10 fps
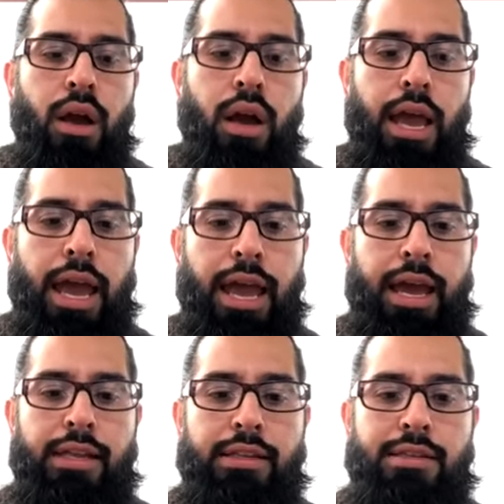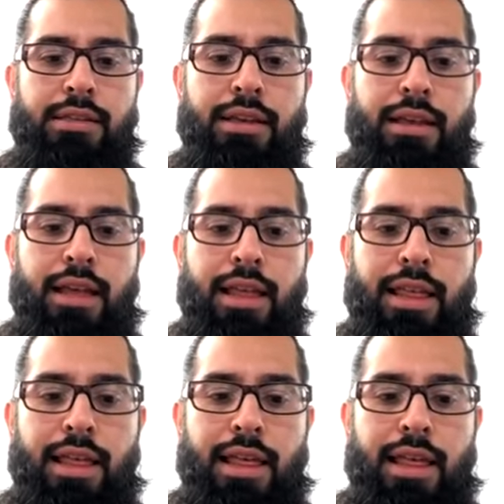And
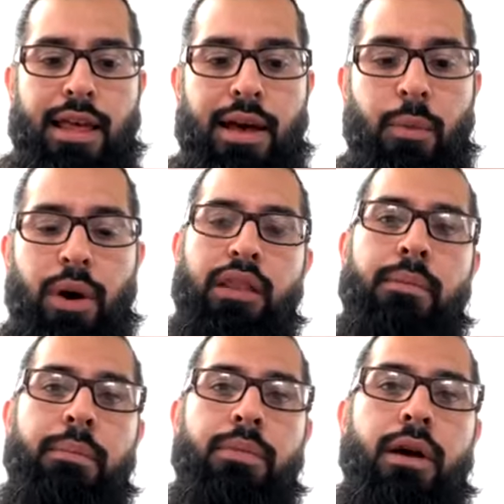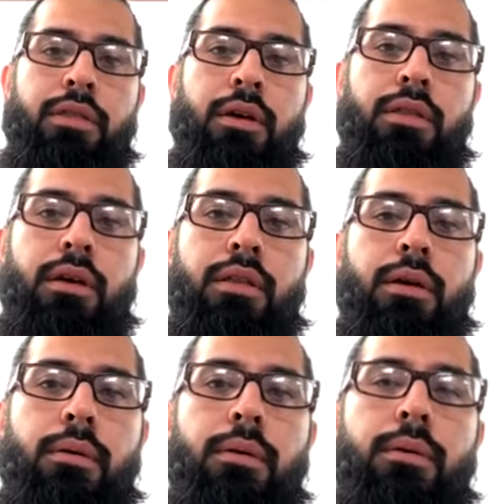one of the, the, the,
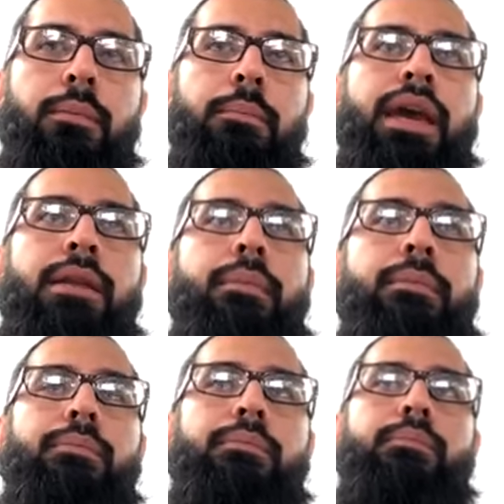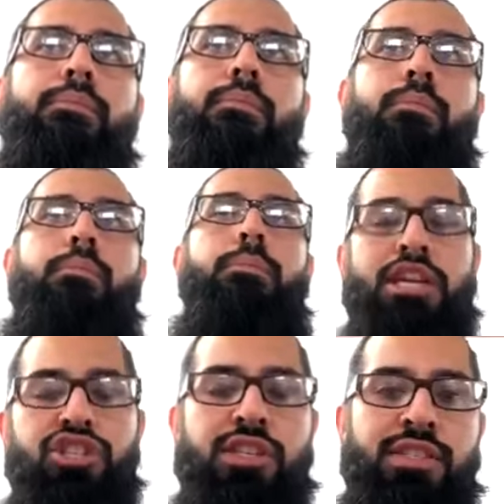the, main
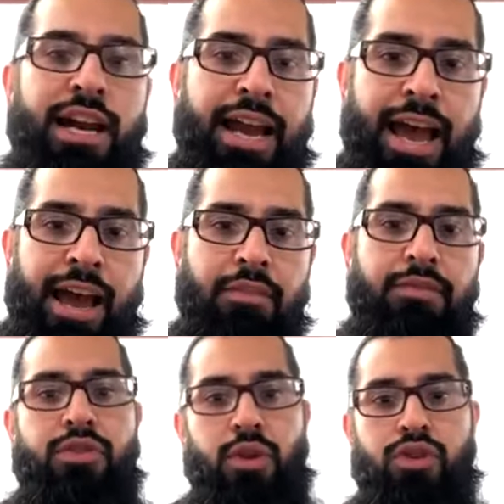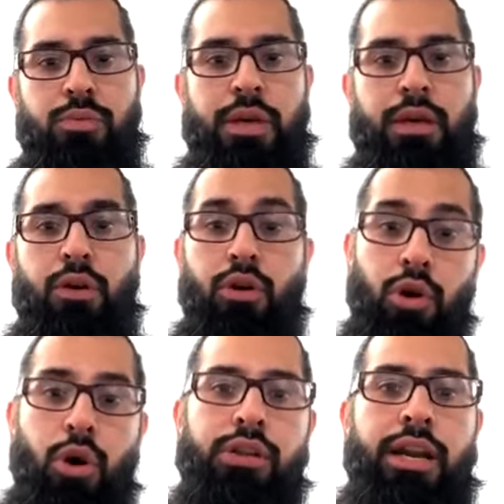missions that I have, so to speak, or a
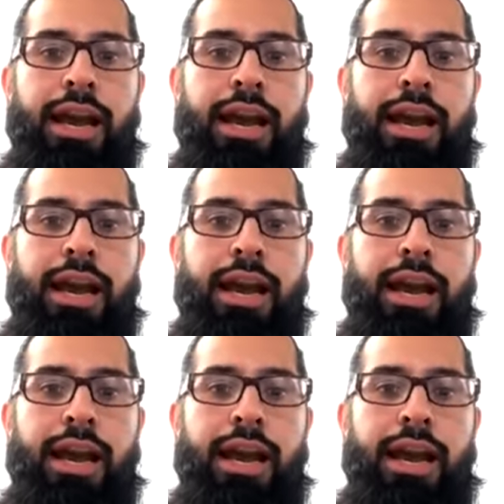goal that I